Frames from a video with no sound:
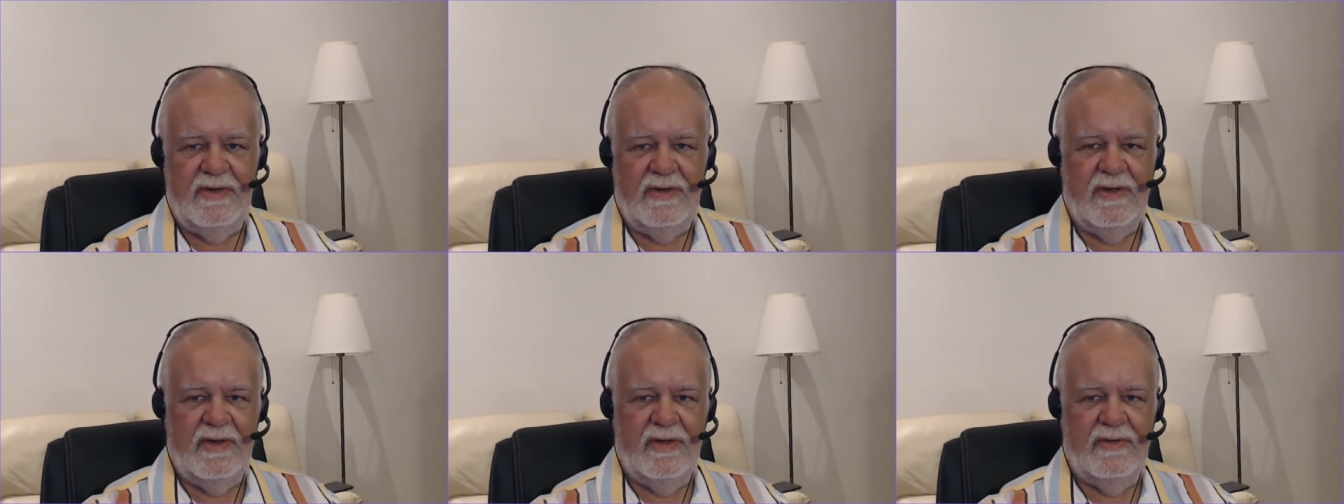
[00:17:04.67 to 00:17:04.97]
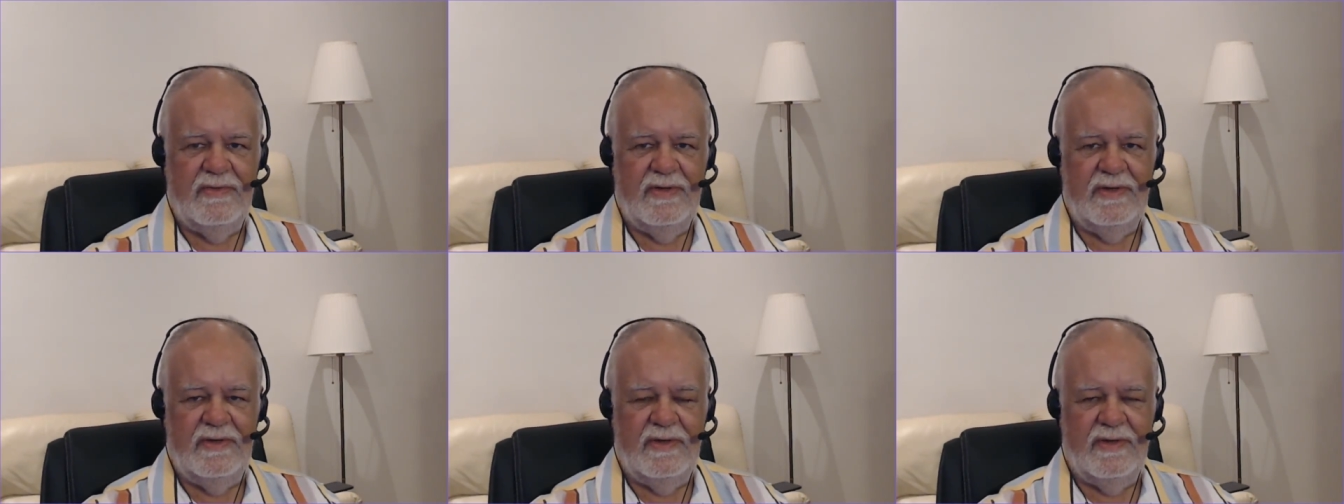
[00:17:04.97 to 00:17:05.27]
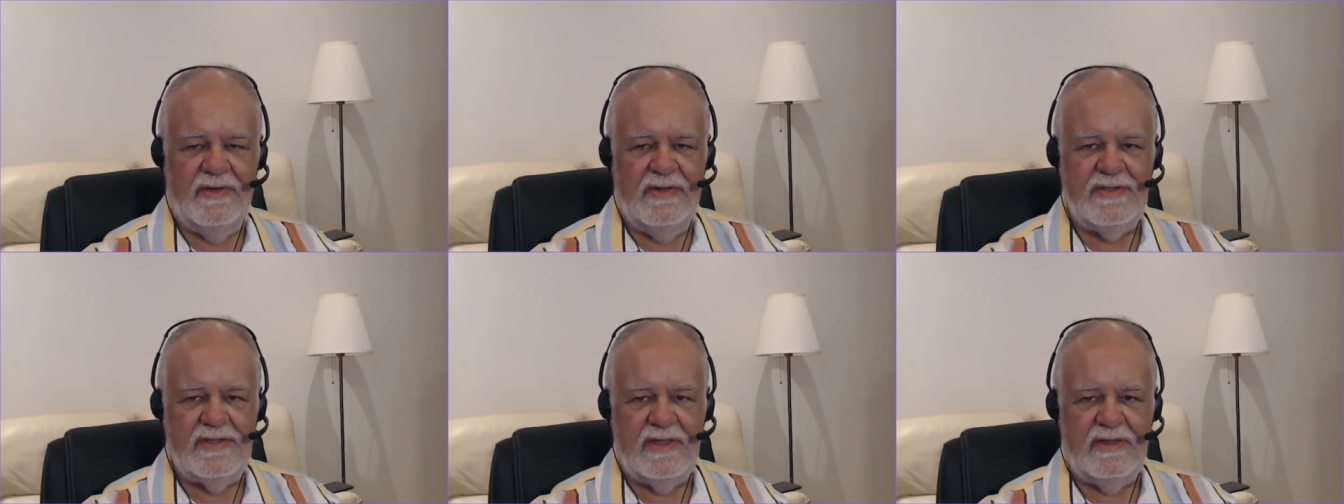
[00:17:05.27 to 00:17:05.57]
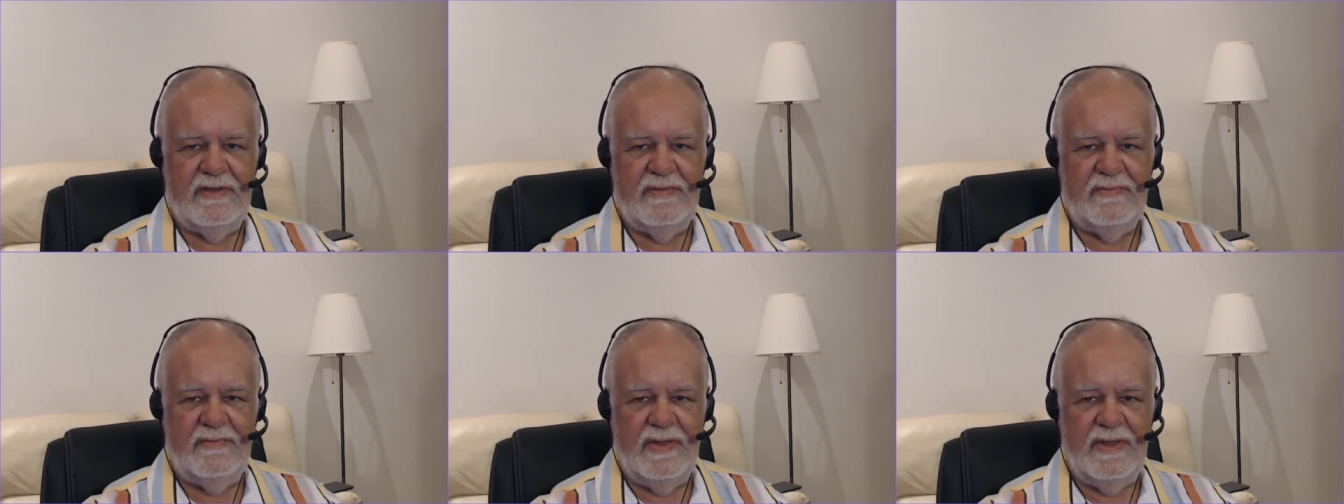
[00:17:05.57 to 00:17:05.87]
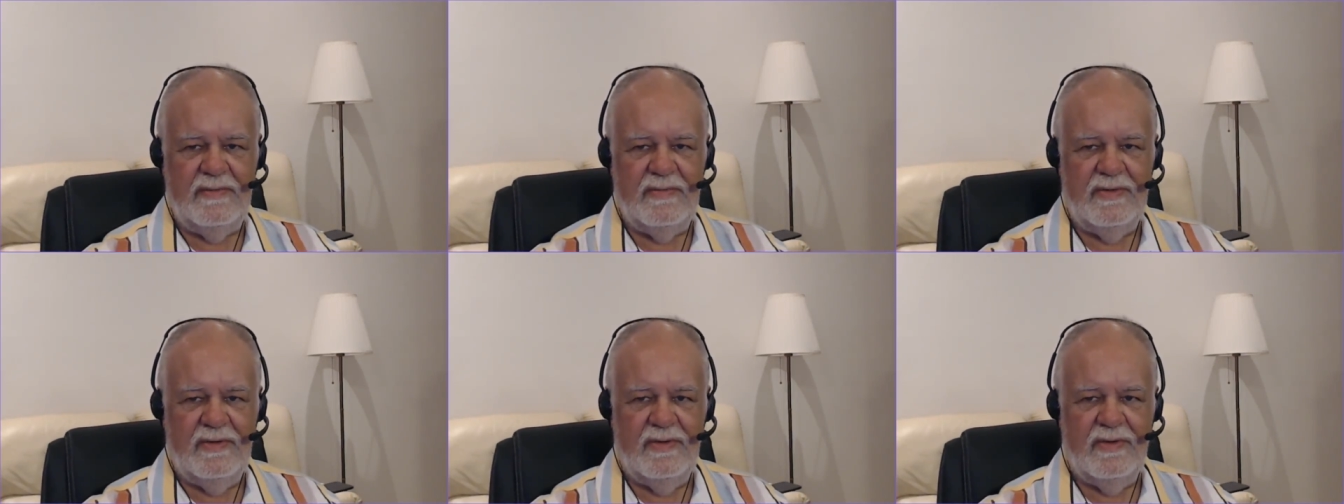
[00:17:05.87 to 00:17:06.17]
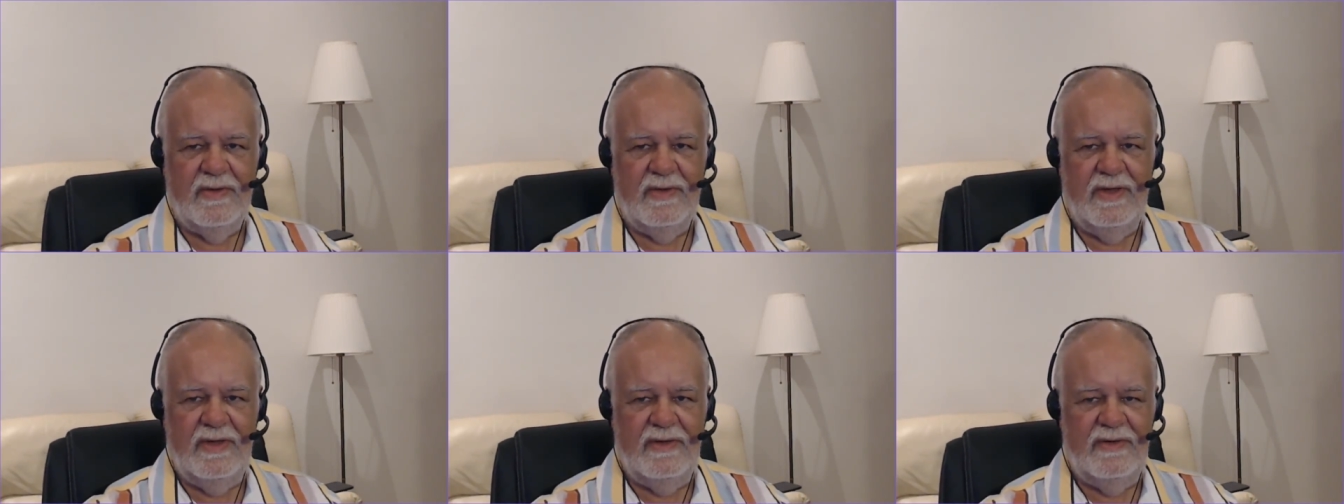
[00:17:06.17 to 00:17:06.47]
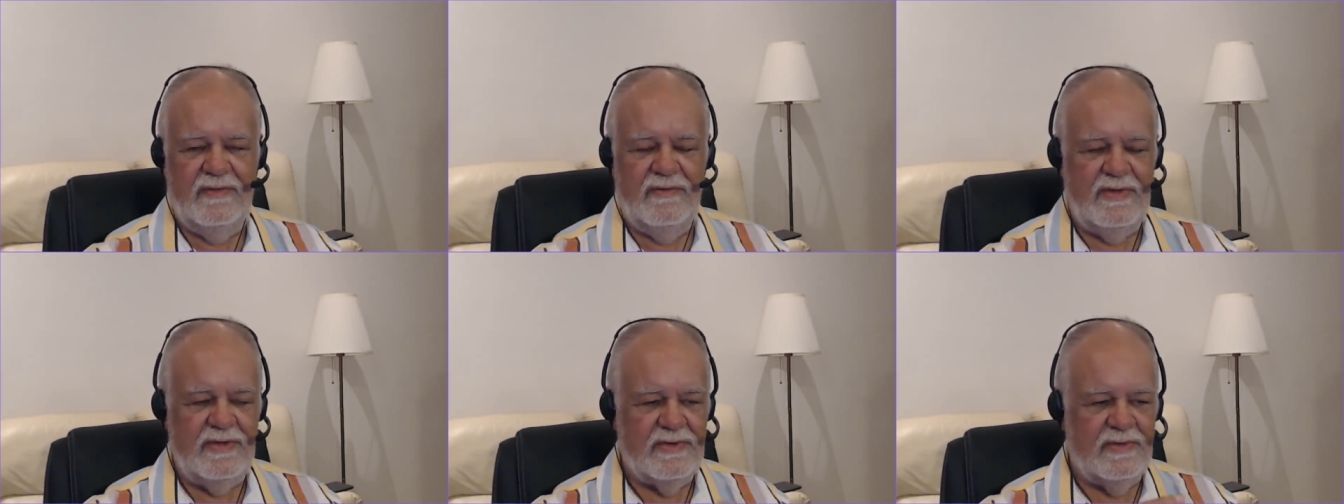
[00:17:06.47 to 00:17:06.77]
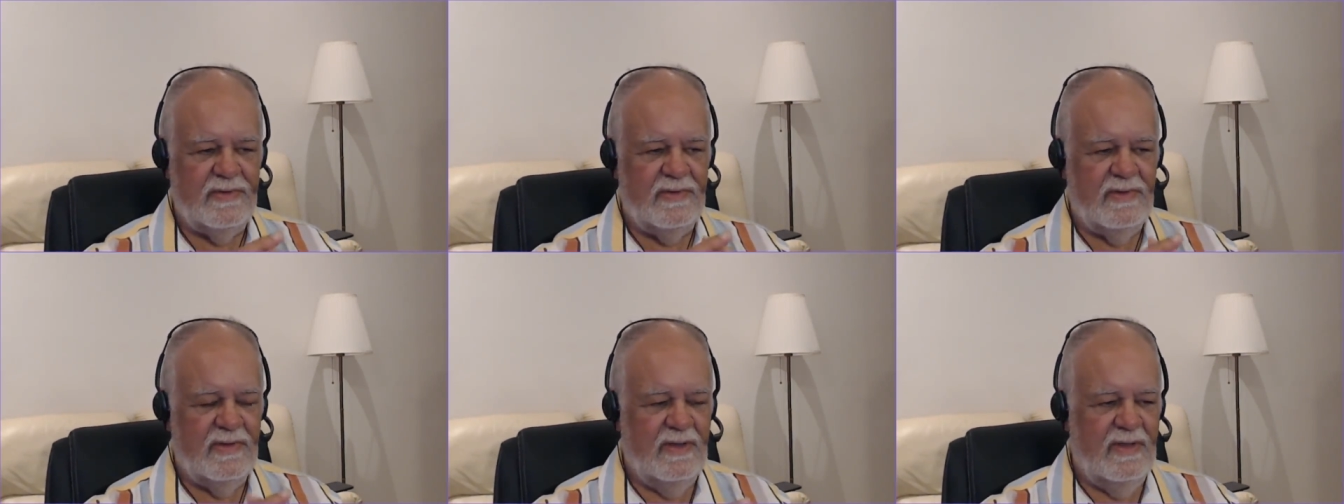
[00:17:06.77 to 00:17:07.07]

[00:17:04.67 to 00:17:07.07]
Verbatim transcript: over another set of people or an individual.